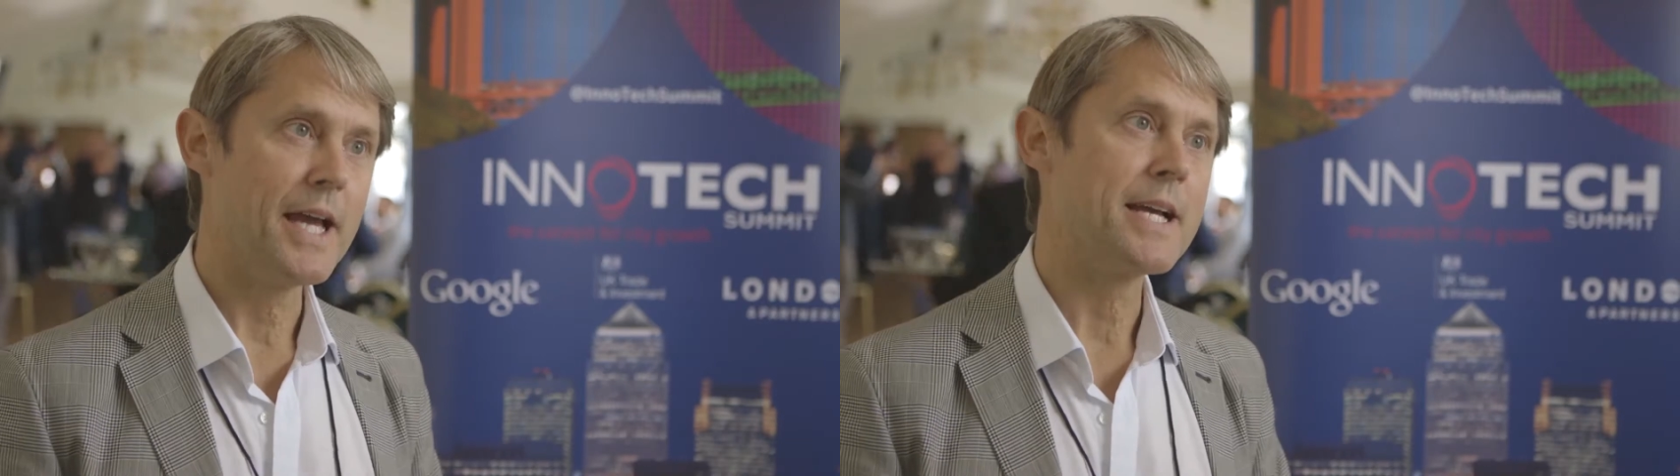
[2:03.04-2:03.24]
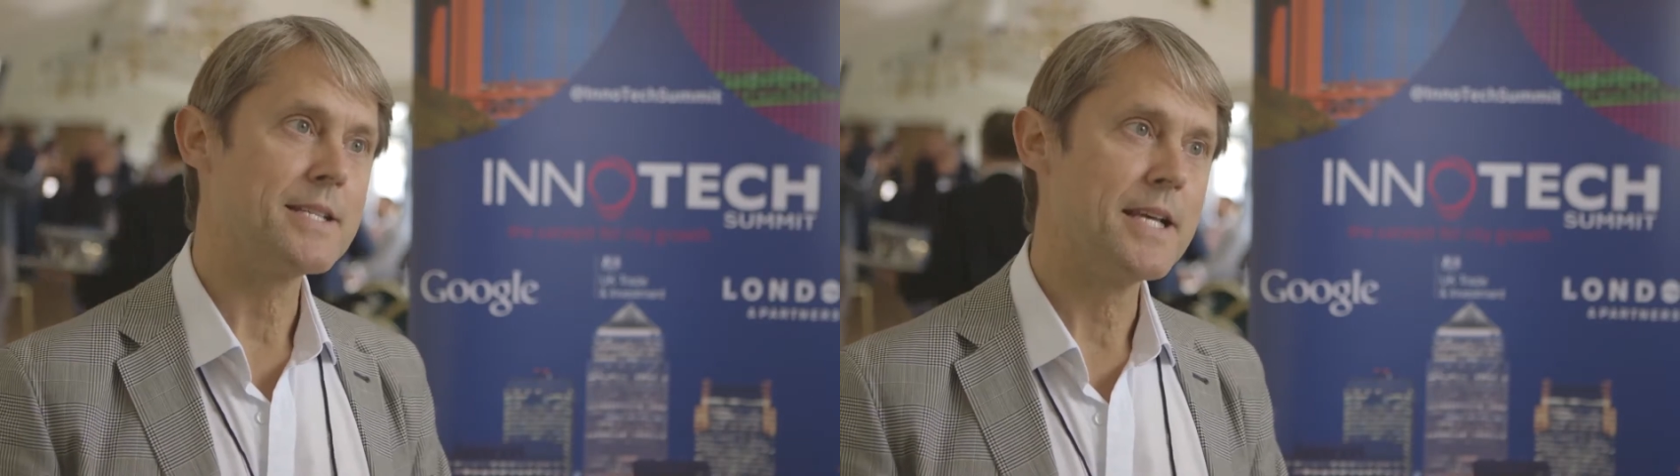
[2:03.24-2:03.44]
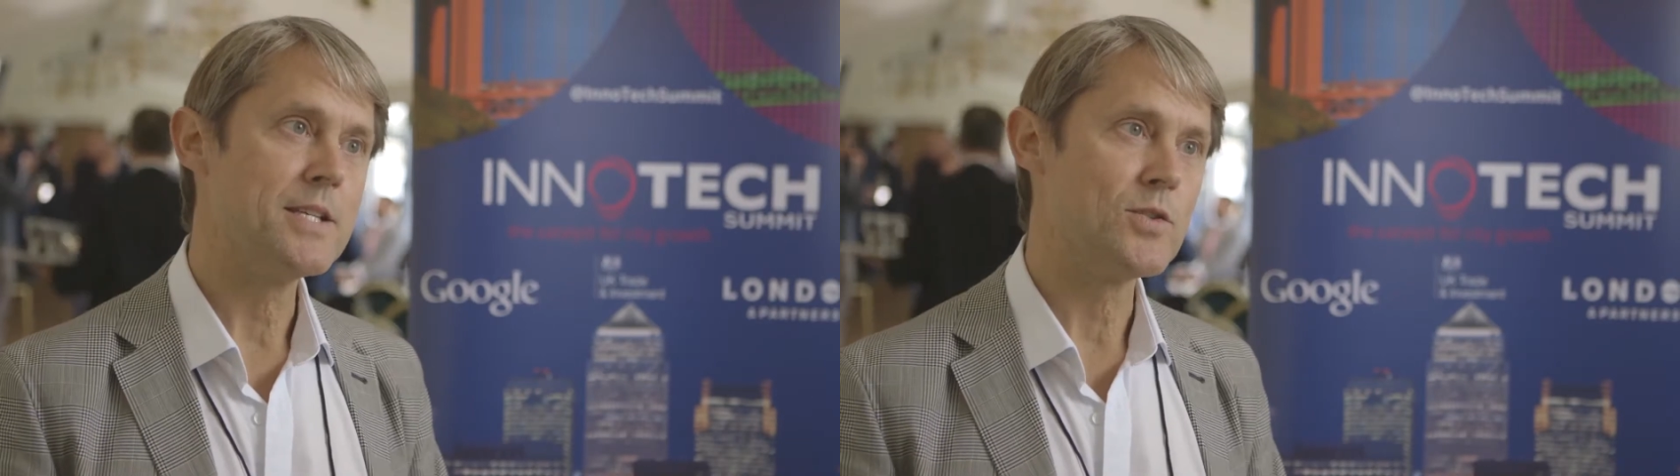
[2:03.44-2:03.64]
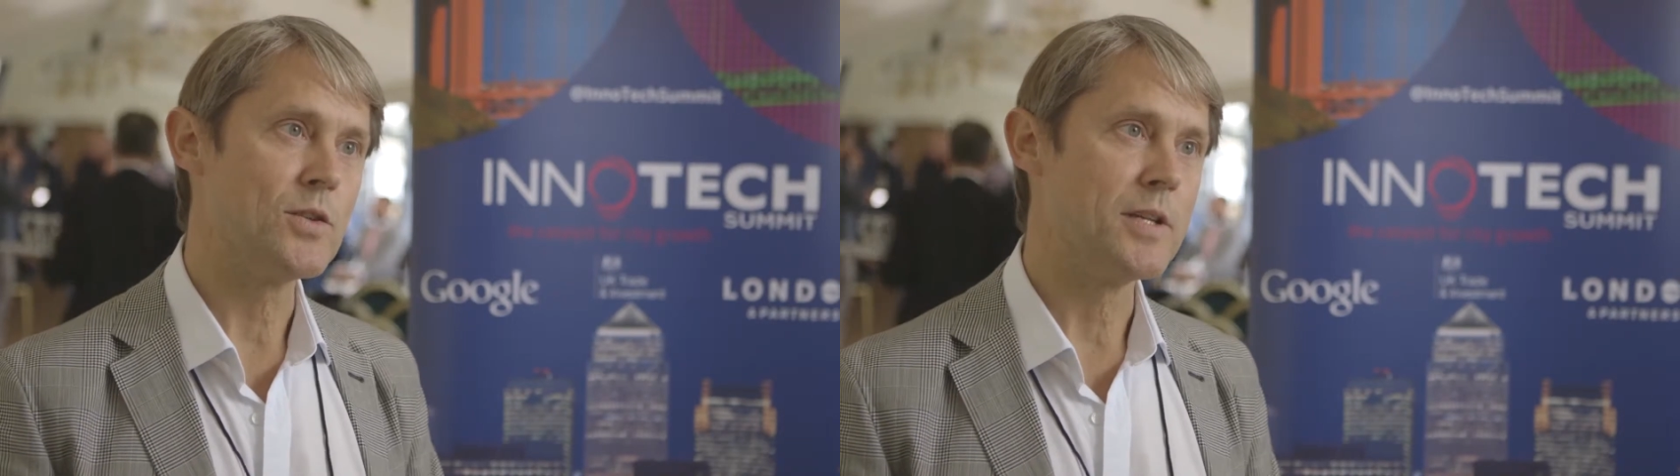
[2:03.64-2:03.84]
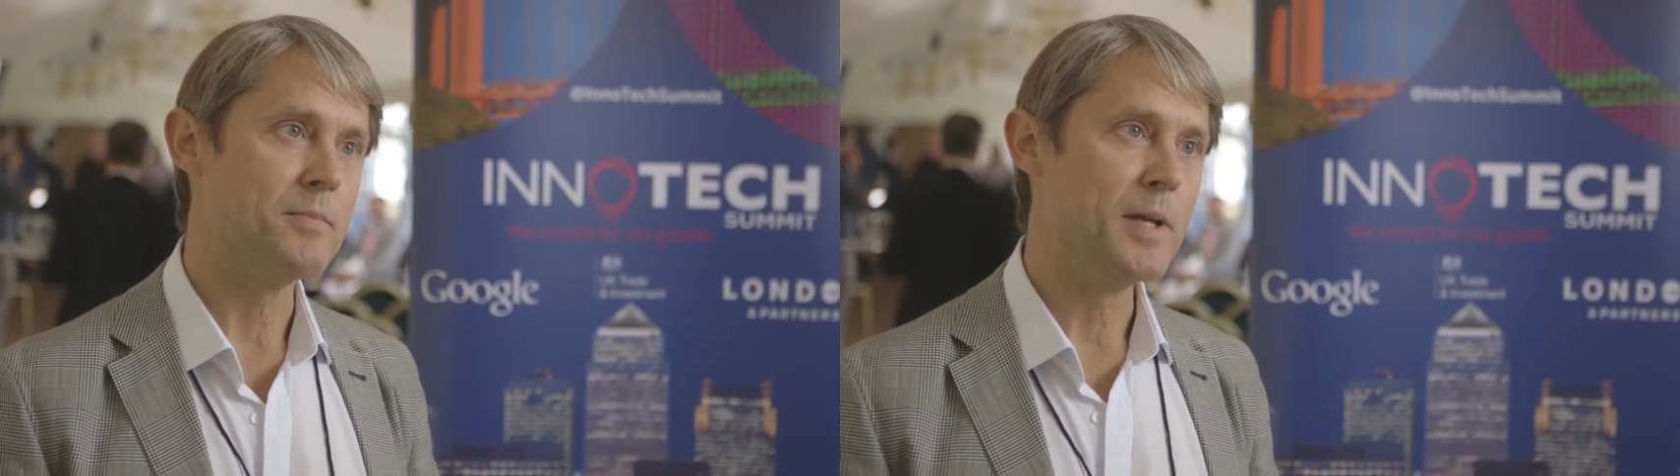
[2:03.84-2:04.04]
access,
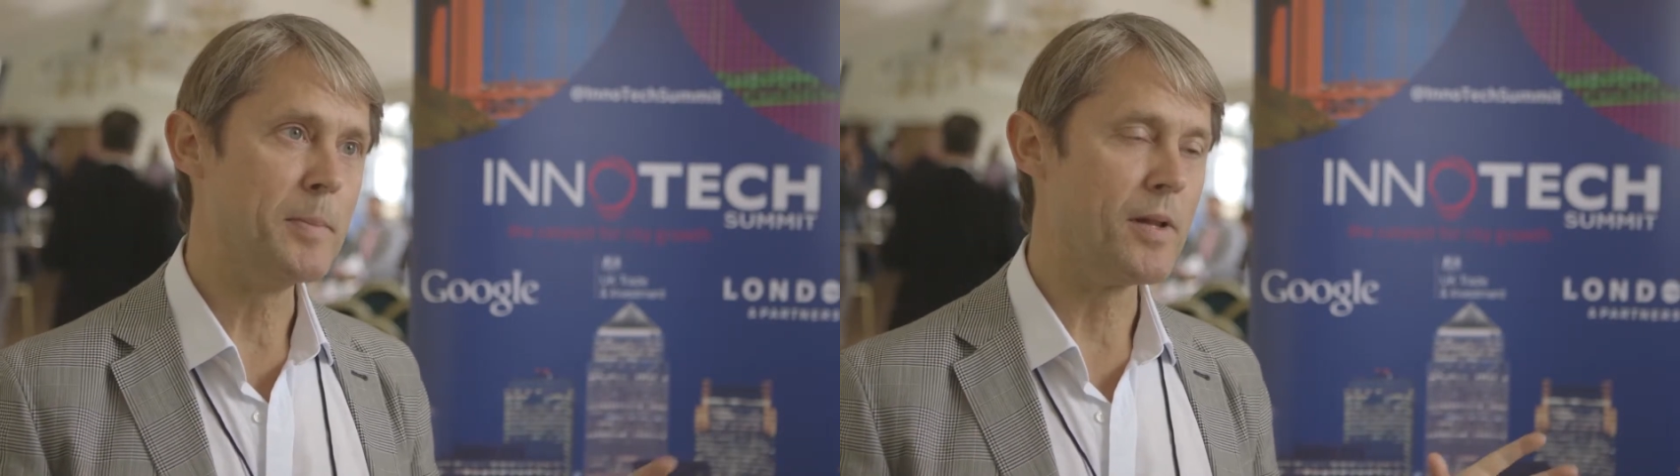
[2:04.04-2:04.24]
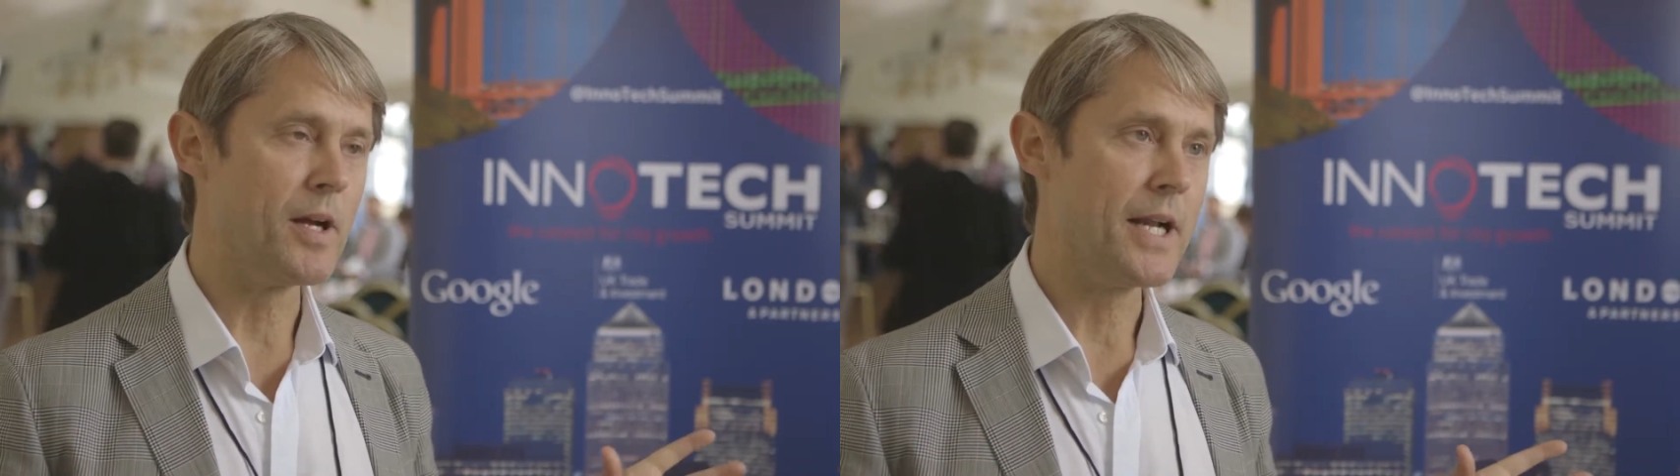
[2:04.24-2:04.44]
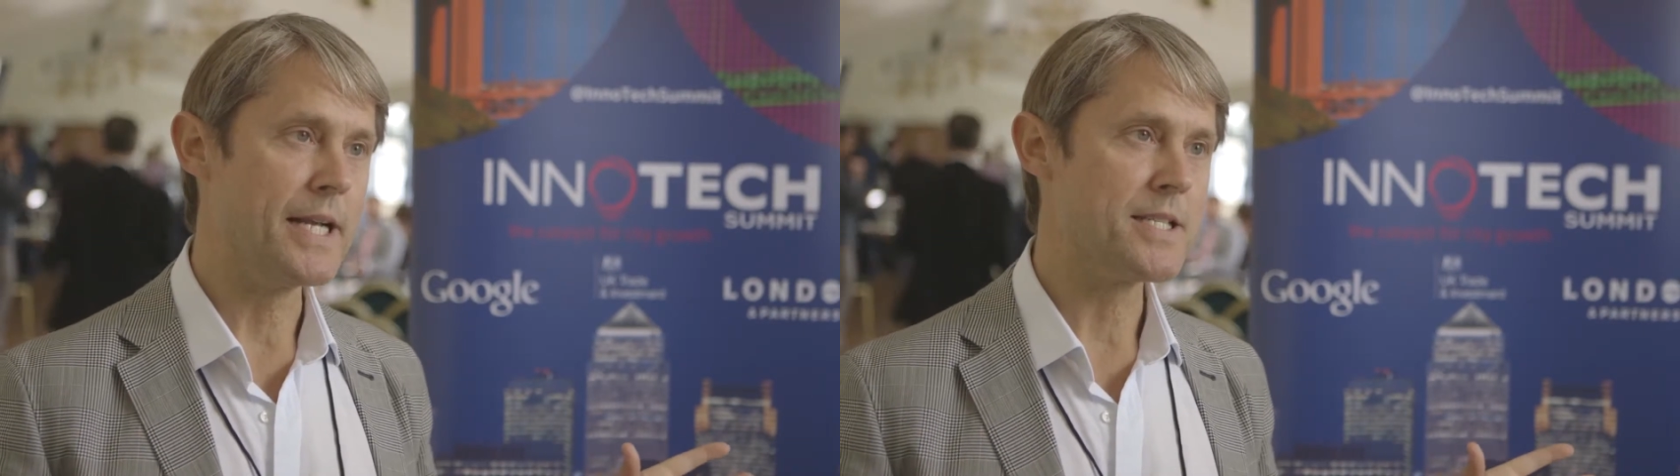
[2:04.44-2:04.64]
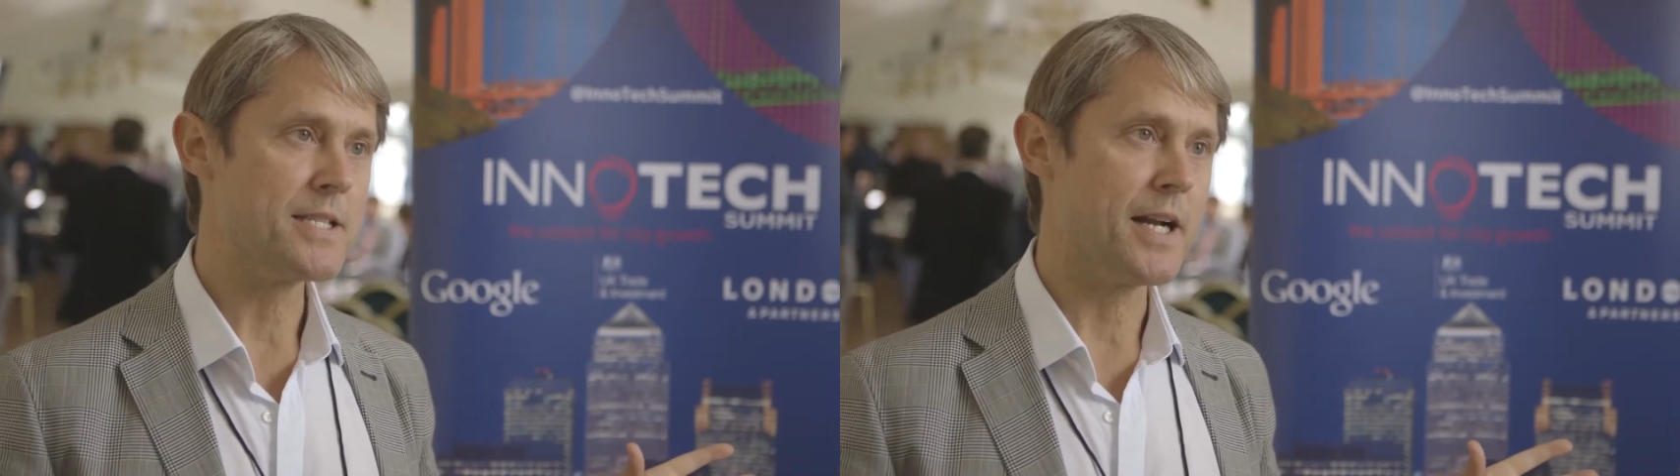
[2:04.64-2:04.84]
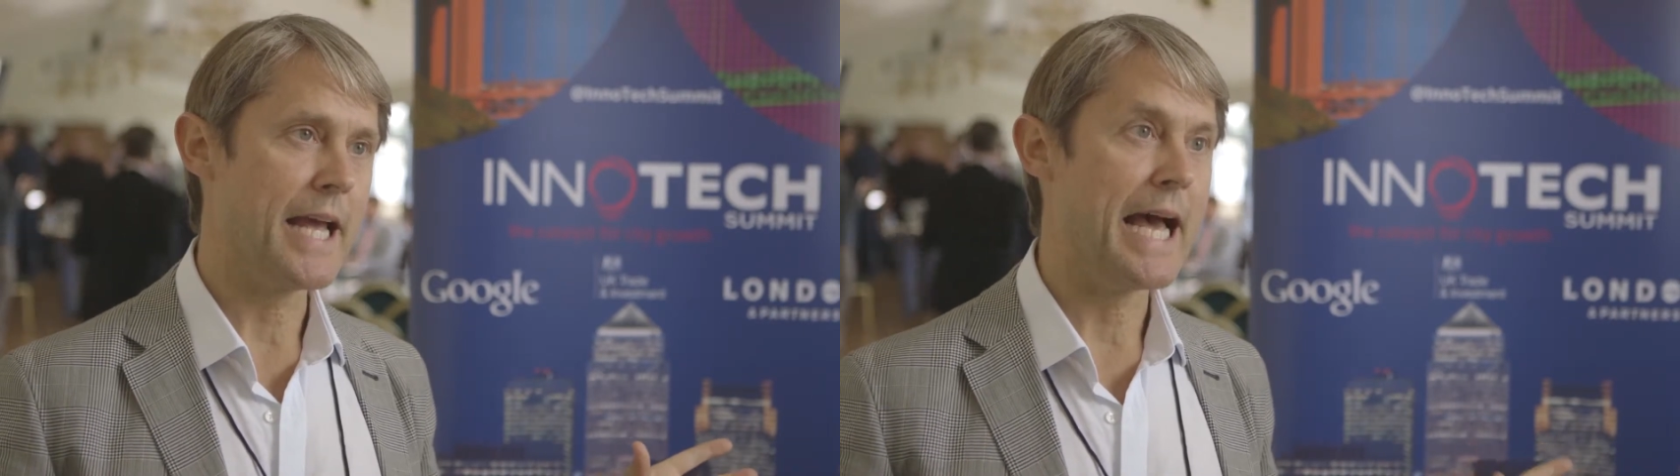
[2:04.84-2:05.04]
so that people aren't necessarily